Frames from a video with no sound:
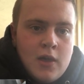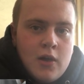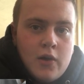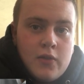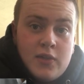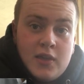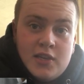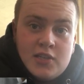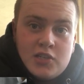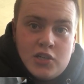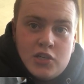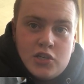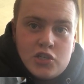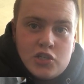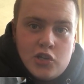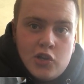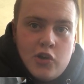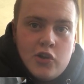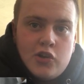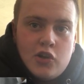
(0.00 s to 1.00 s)
I think he's going to
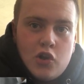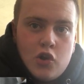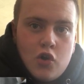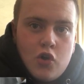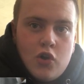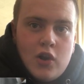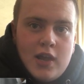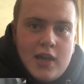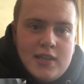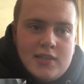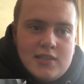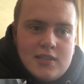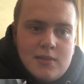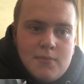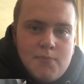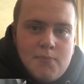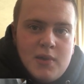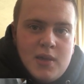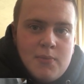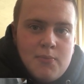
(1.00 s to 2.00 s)
slide a lot later
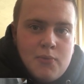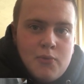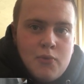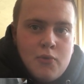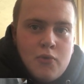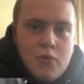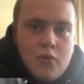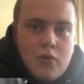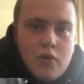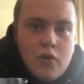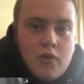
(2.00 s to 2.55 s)
than people